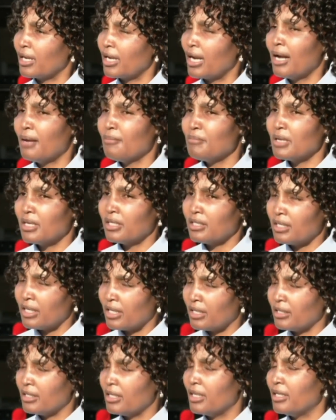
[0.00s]
come
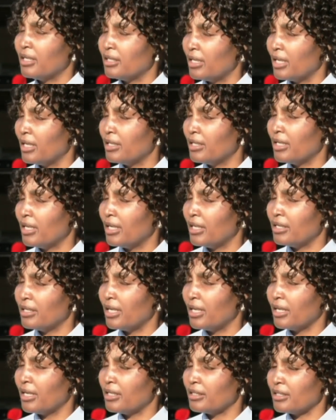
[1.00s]

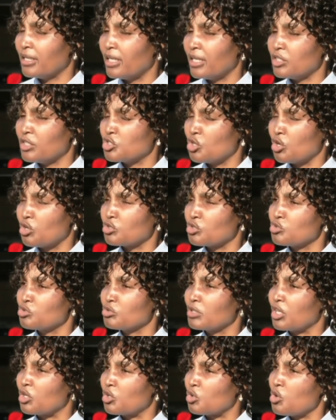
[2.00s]
and talk
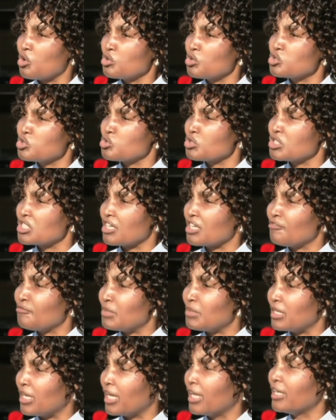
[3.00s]
to the roads which
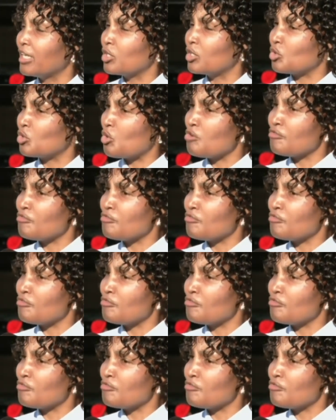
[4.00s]
have been handed